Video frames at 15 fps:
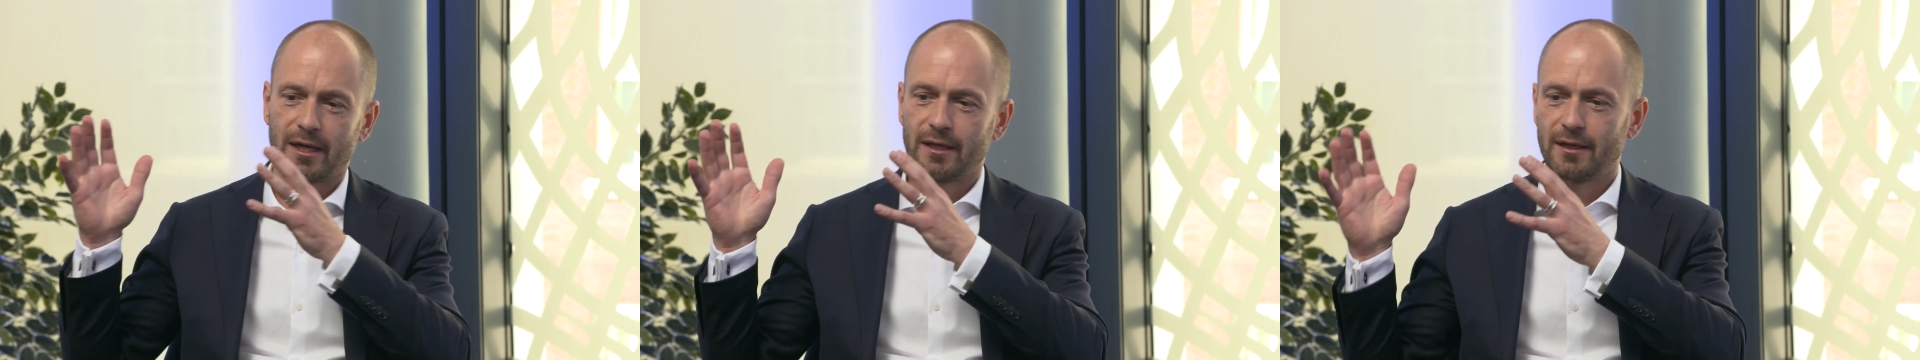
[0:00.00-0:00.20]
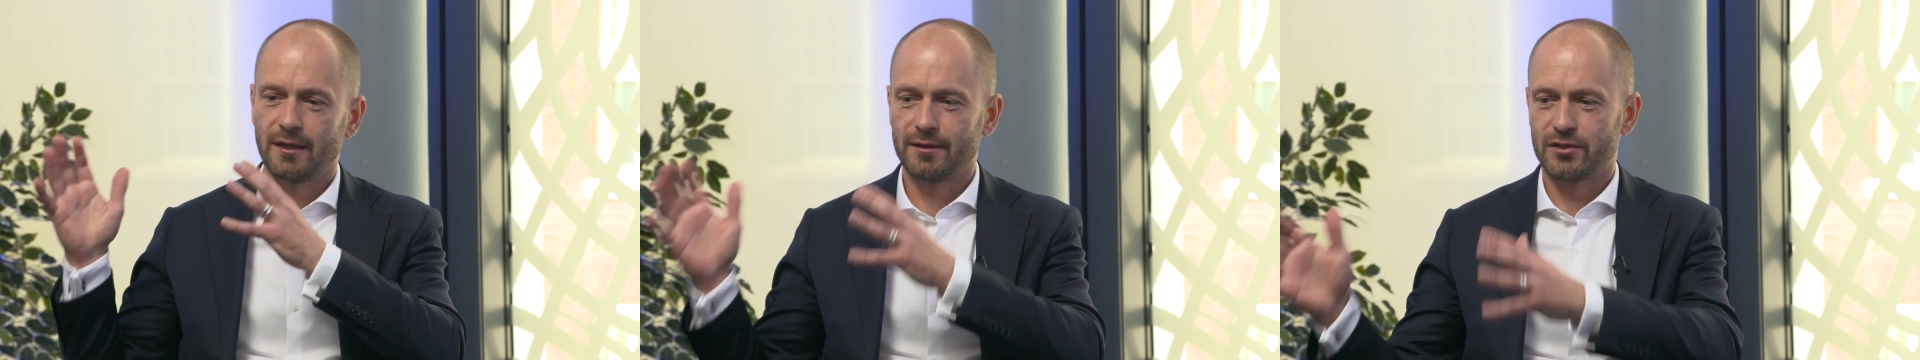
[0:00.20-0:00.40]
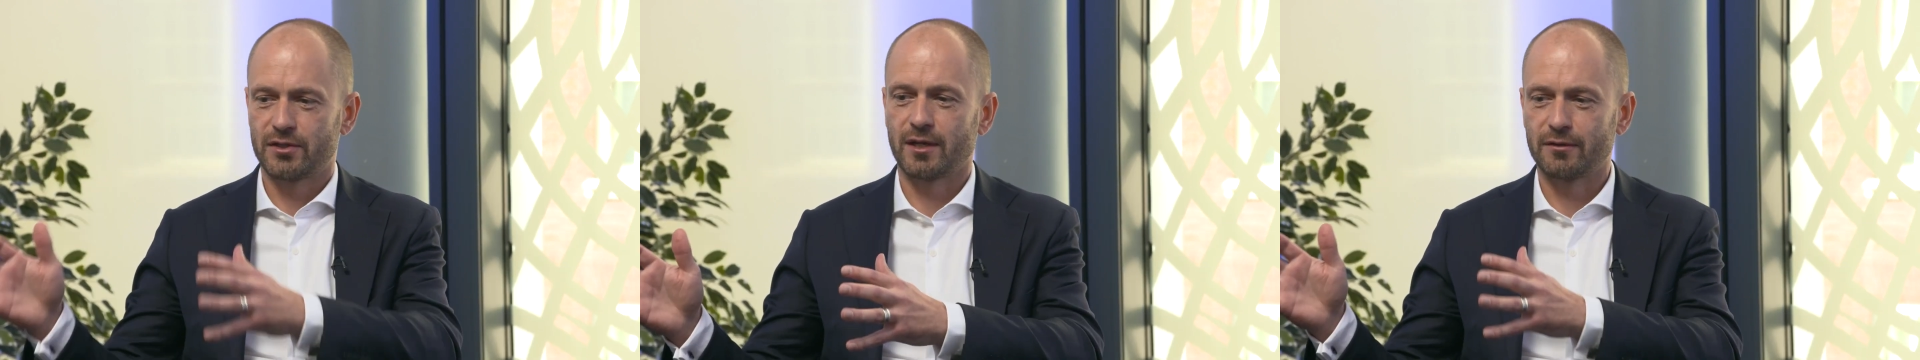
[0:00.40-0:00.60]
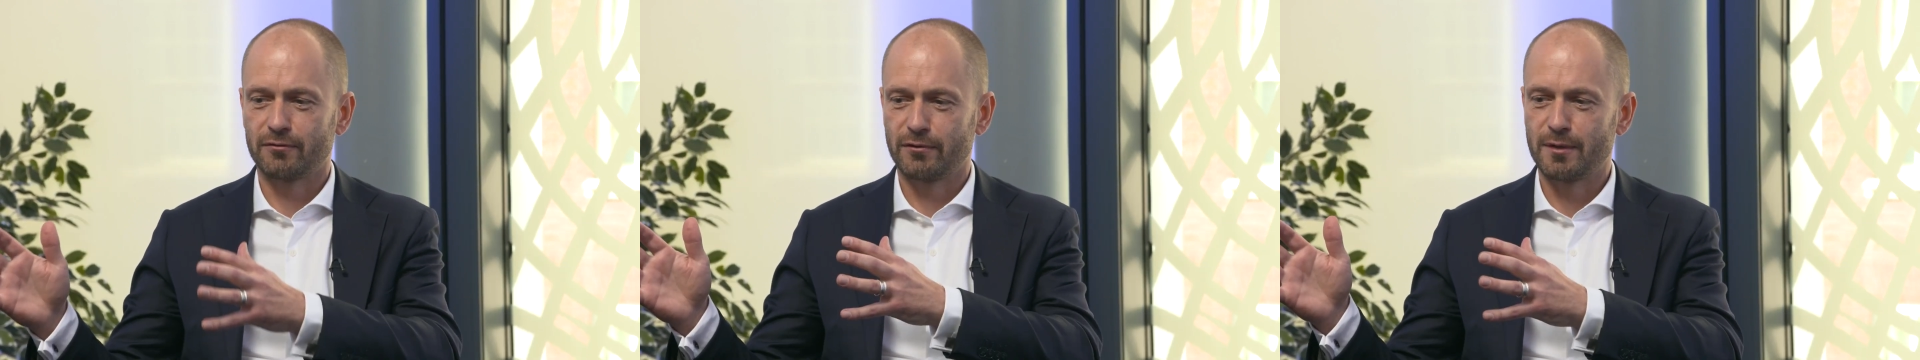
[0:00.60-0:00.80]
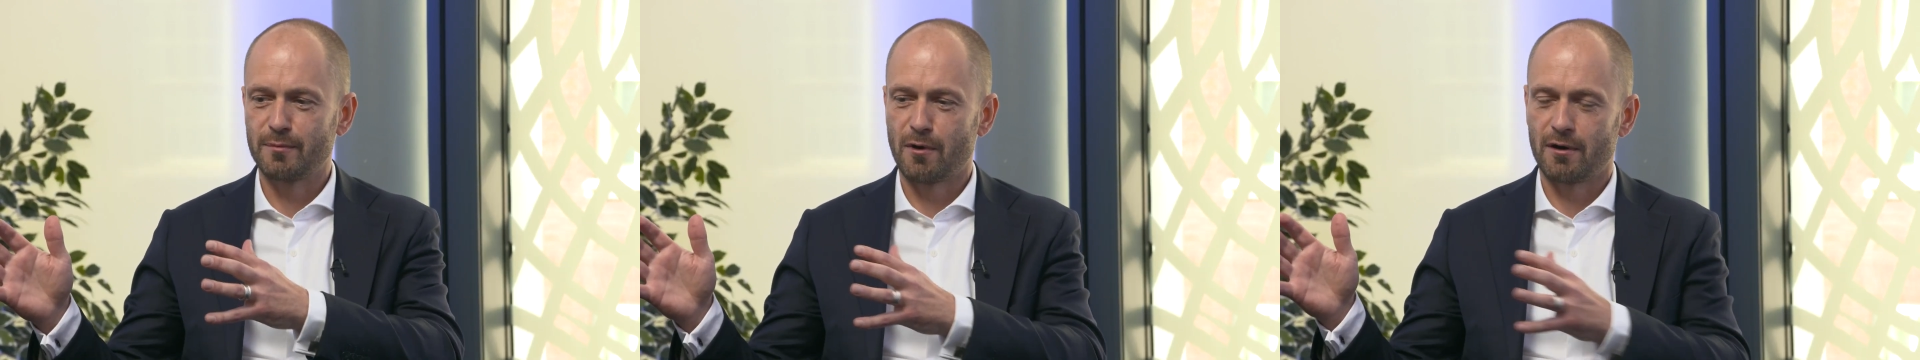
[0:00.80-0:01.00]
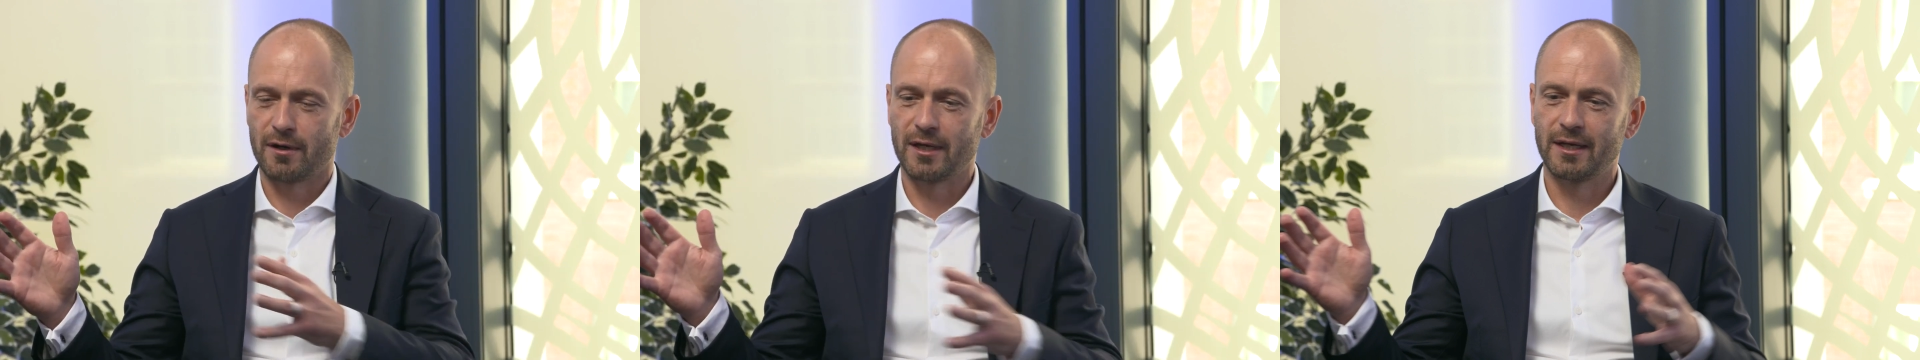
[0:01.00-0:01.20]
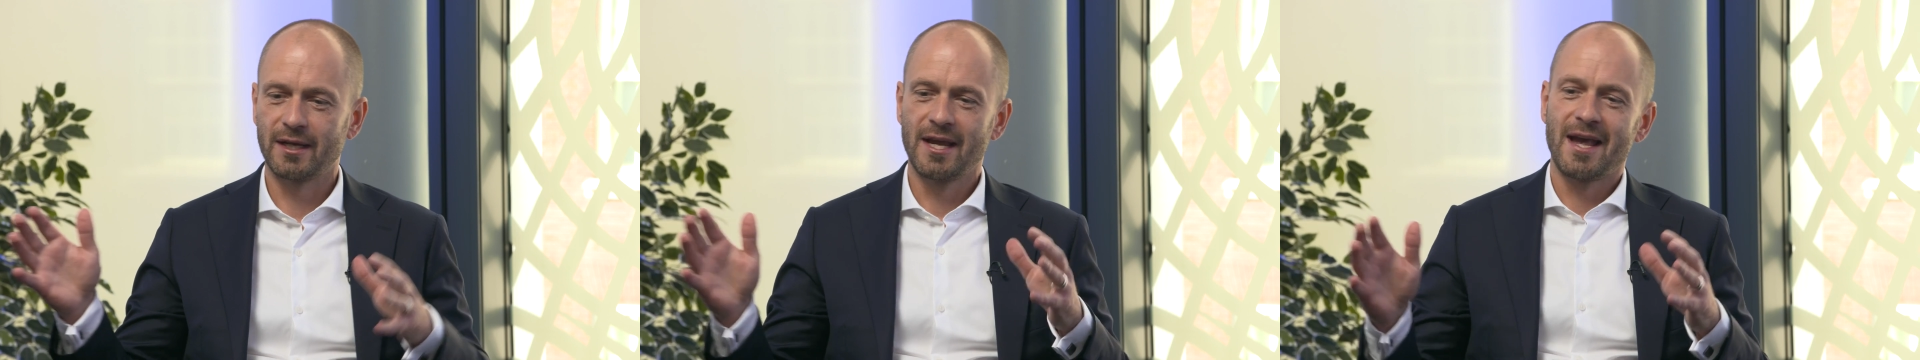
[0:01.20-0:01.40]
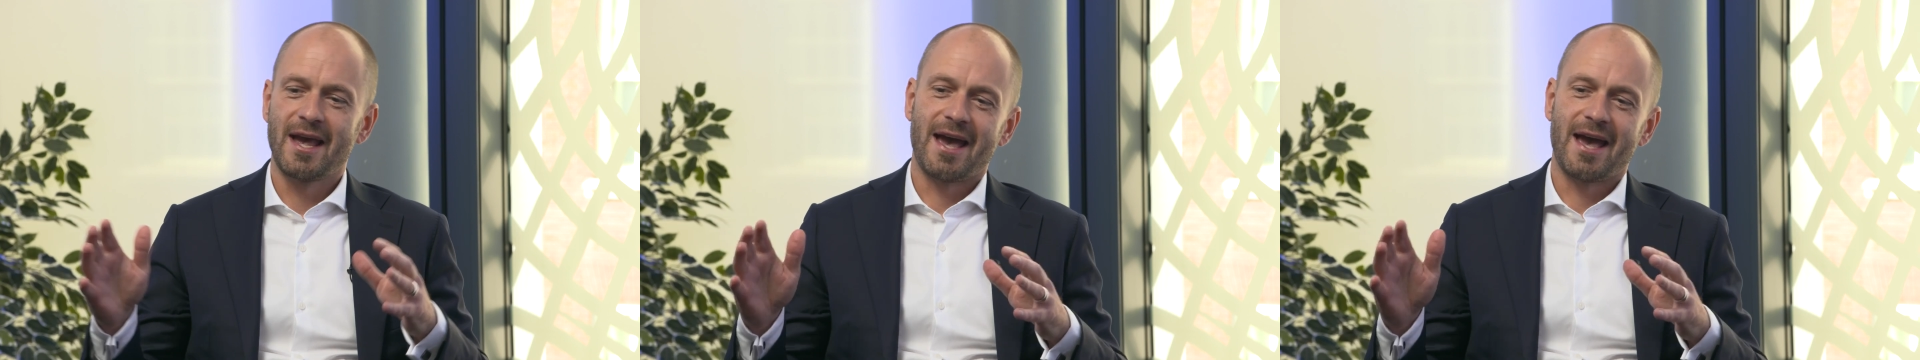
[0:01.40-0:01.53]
and the secondary market.